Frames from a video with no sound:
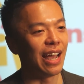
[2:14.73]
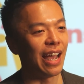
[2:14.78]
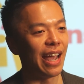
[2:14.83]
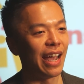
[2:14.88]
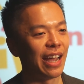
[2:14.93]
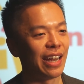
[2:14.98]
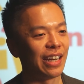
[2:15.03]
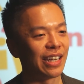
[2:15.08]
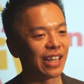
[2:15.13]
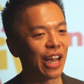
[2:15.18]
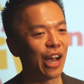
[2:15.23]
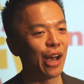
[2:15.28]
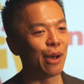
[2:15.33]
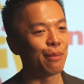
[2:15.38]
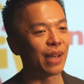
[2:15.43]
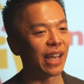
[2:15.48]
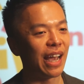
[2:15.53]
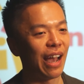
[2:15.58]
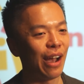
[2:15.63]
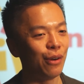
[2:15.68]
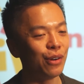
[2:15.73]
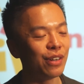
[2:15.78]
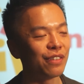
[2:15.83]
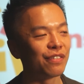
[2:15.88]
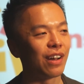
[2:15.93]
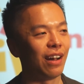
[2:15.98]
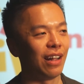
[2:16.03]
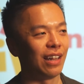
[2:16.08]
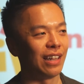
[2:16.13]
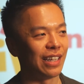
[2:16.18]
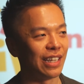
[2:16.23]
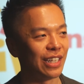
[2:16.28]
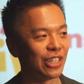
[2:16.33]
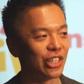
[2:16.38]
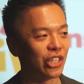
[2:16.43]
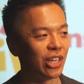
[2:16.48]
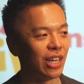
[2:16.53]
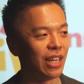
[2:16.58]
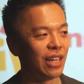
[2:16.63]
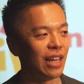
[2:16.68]
And coming out of
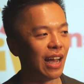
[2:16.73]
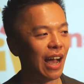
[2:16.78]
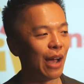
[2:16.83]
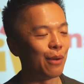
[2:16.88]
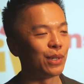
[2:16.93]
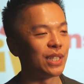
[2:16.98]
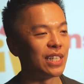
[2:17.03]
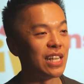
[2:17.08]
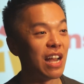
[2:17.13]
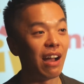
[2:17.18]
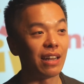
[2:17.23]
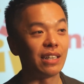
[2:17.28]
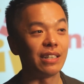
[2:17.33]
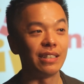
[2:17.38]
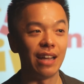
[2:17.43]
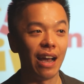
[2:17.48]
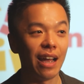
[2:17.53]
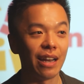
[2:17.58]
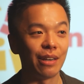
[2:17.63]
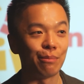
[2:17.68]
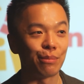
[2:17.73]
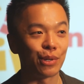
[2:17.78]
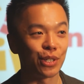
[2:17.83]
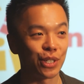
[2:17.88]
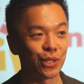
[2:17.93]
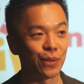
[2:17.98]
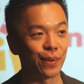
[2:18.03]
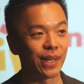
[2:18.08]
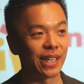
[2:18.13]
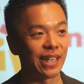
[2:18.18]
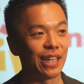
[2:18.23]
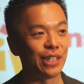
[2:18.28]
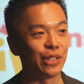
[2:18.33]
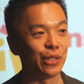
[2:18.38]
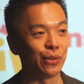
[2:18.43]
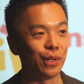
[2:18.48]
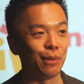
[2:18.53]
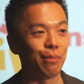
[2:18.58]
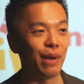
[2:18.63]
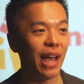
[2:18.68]
college, I was not done pursuing that
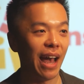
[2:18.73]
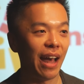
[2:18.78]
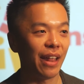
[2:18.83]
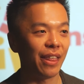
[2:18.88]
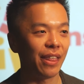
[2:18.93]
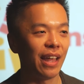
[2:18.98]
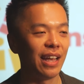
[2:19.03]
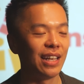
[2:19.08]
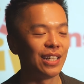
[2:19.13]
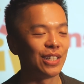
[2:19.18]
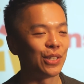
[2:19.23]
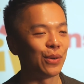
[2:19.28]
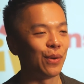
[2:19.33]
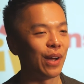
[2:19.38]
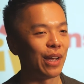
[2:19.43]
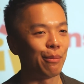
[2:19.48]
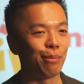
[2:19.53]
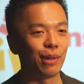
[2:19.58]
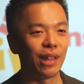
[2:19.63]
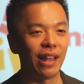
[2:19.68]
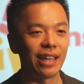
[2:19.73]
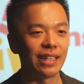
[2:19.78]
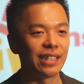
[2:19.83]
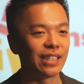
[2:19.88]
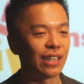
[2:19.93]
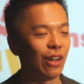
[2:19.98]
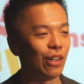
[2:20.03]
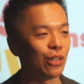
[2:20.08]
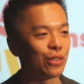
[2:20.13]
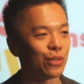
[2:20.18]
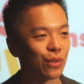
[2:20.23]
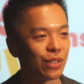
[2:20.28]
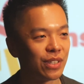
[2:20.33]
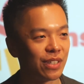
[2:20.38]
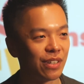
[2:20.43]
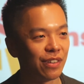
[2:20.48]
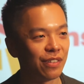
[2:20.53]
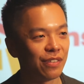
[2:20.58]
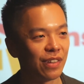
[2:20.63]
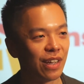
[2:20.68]
dual path. So I applied to all
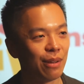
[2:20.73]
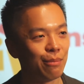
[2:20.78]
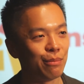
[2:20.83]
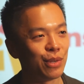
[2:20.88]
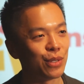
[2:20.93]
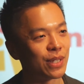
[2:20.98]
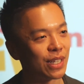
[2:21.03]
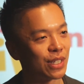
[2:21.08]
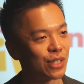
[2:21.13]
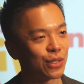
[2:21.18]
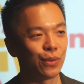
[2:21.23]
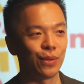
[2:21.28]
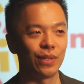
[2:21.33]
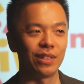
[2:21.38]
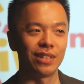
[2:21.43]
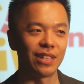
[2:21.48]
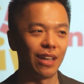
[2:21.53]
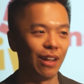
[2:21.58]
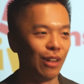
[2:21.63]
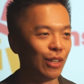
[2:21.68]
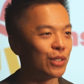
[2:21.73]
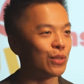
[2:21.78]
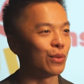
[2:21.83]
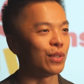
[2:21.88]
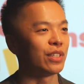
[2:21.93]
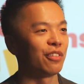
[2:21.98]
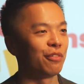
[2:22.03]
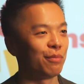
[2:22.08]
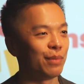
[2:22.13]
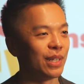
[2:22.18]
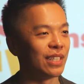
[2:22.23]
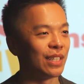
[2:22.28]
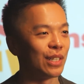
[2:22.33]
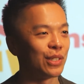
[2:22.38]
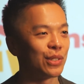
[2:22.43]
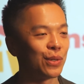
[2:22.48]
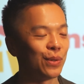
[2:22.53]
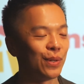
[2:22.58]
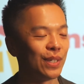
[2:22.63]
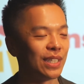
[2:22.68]
sorts of music schools, all sorts of
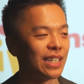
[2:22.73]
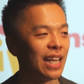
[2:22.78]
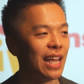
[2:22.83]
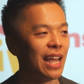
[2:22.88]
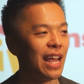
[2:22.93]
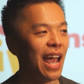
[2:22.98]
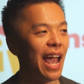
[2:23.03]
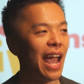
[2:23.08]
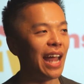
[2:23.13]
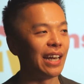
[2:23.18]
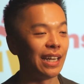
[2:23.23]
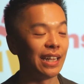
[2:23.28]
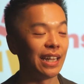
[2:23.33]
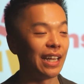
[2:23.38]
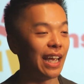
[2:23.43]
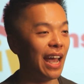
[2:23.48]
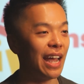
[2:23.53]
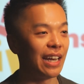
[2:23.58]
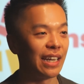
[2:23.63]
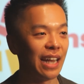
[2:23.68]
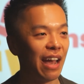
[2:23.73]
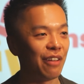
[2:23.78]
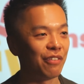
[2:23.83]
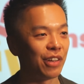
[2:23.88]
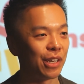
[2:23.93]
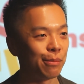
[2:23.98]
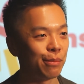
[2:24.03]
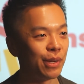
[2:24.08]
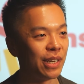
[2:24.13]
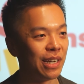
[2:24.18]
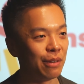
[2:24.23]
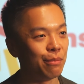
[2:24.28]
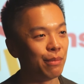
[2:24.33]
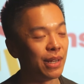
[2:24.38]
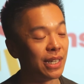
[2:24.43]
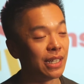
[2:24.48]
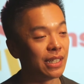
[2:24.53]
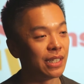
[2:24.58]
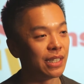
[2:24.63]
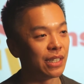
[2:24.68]
business schools. And in the end, having been
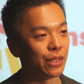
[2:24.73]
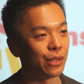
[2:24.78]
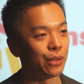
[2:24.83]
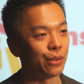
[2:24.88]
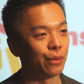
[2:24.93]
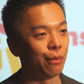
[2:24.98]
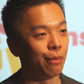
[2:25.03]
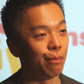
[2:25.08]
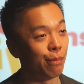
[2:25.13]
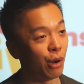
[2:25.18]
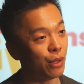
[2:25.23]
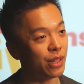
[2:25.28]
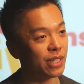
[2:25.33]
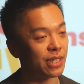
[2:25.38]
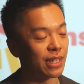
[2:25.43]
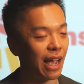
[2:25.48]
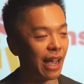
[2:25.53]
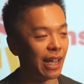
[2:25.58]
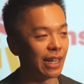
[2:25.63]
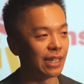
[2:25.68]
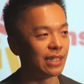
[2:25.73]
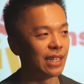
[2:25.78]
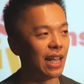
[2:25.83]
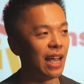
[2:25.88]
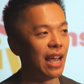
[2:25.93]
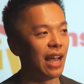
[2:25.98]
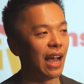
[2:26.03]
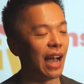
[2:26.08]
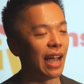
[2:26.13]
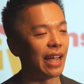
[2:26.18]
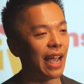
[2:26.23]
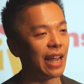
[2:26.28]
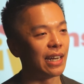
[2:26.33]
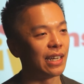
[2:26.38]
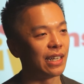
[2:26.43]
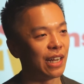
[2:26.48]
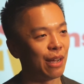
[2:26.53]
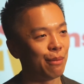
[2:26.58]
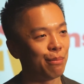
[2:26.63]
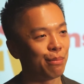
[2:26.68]
admitted to both sides, I
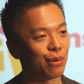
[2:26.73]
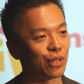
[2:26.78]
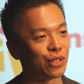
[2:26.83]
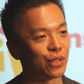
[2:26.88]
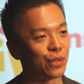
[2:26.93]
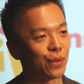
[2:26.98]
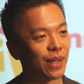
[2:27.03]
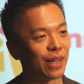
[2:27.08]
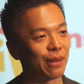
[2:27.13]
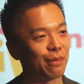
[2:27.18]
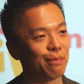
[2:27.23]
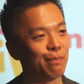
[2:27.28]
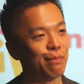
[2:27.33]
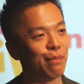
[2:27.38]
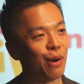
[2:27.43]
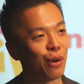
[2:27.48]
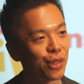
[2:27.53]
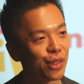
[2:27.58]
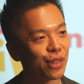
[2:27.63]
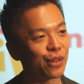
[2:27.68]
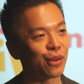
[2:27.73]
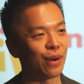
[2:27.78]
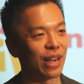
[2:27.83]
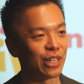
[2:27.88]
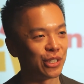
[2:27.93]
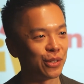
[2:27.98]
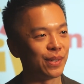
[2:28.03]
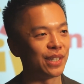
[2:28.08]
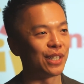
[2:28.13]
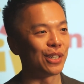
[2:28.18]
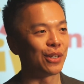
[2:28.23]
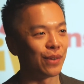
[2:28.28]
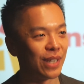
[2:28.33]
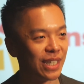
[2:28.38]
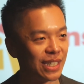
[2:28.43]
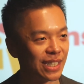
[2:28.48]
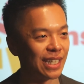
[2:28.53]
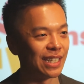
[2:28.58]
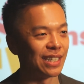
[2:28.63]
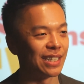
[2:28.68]
ended up pursuing both graduate
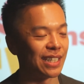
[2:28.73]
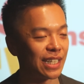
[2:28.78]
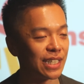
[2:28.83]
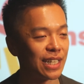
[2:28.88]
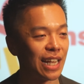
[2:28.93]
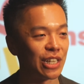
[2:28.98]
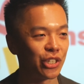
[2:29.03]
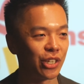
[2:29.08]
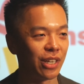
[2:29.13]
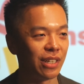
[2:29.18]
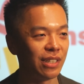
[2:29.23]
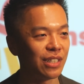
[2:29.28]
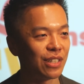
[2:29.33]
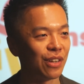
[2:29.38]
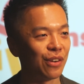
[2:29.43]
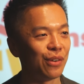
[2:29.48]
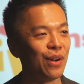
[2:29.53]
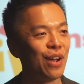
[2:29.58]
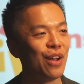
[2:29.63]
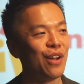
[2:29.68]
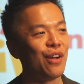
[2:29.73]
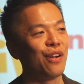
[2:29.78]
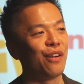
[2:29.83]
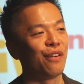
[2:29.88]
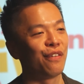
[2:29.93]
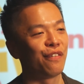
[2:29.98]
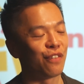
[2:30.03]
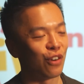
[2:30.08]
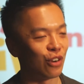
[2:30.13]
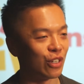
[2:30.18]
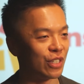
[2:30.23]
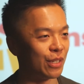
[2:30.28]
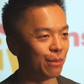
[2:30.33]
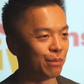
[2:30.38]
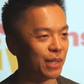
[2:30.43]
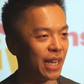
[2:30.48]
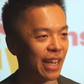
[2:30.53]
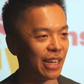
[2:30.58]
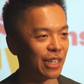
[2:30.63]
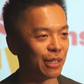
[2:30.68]
degrees in succession. So first
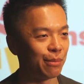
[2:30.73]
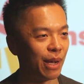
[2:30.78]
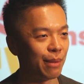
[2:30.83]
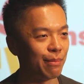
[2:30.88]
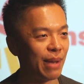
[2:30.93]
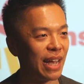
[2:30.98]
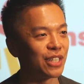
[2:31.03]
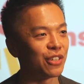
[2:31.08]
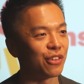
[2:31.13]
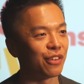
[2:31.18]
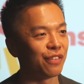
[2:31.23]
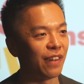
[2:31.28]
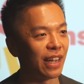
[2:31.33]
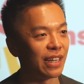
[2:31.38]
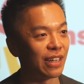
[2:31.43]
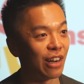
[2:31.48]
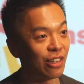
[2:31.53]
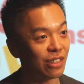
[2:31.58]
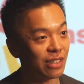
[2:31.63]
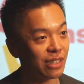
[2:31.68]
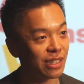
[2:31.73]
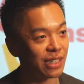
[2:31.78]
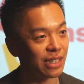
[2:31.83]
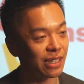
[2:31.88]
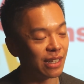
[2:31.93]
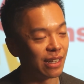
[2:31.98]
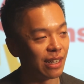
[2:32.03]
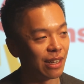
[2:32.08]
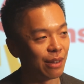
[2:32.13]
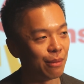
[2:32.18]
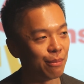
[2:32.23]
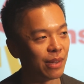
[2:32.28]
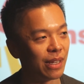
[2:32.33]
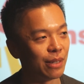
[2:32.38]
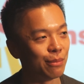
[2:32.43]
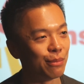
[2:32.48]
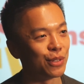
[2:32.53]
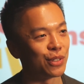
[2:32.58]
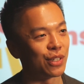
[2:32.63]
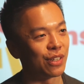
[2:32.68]
obtained my Master of Fine Arts
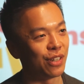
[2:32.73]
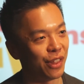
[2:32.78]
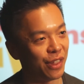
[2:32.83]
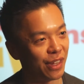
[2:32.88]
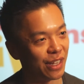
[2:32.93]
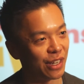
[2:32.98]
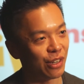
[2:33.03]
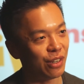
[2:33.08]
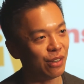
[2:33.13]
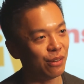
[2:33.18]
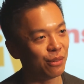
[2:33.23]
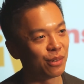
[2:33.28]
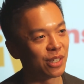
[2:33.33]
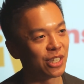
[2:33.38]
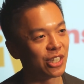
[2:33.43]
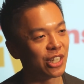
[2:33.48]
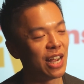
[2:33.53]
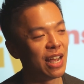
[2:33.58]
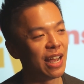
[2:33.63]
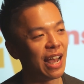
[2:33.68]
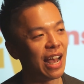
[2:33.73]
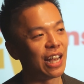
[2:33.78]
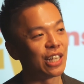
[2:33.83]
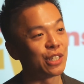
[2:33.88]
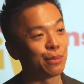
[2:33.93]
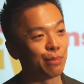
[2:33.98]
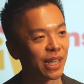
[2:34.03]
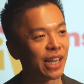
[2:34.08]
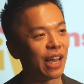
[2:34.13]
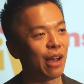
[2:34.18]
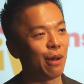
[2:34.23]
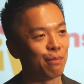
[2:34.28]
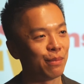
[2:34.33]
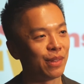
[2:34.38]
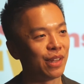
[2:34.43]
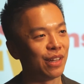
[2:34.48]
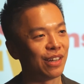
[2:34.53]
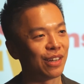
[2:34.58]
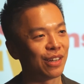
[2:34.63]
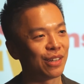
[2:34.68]
in musical theater, which has
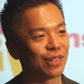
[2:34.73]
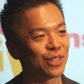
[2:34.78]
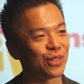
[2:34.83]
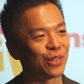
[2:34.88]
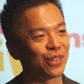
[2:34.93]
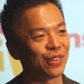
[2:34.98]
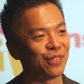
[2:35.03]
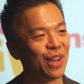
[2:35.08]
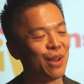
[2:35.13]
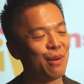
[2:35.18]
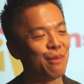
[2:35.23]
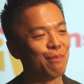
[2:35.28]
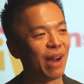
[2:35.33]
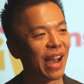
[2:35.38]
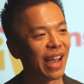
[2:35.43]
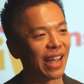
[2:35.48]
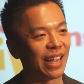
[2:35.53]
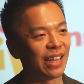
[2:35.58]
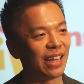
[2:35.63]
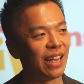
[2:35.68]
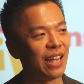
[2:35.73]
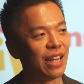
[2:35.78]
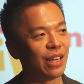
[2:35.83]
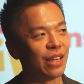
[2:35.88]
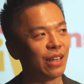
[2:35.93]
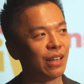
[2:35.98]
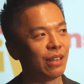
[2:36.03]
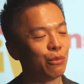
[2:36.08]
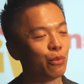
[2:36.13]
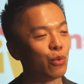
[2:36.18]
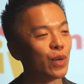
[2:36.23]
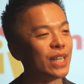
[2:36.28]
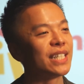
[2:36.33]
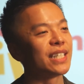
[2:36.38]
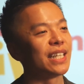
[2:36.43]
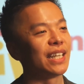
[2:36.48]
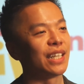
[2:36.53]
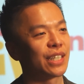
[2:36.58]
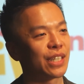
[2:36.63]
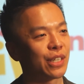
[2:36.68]
become the sort of my
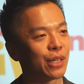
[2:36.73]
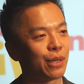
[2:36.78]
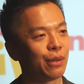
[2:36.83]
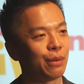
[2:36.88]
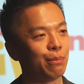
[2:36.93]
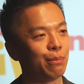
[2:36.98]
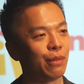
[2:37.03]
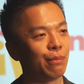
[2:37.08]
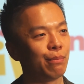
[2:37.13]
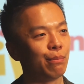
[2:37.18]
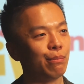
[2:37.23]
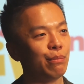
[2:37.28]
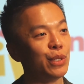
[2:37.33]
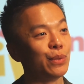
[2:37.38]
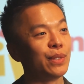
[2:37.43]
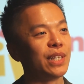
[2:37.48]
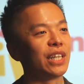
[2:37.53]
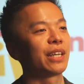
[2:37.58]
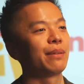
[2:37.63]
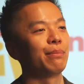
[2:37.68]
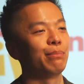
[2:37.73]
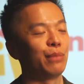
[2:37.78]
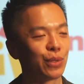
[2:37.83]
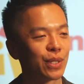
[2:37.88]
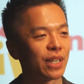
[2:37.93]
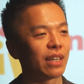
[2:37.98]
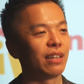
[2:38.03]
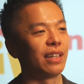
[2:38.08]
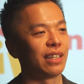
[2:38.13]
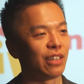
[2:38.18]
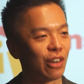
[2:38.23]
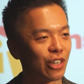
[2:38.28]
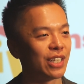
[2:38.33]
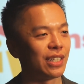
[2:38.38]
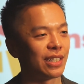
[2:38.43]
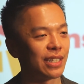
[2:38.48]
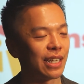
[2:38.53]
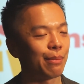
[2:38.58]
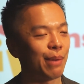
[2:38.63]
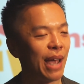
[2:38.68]
recent musical and
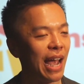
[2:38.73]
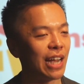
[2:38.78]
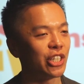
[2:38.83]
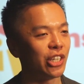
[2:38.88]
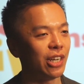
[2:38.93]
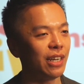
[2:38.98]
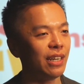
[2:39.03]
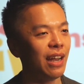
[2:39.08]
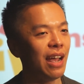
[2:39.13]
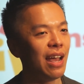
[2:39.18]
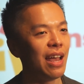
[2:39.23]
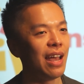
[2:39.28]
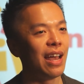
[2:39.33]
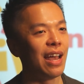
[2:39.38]
artistic passion.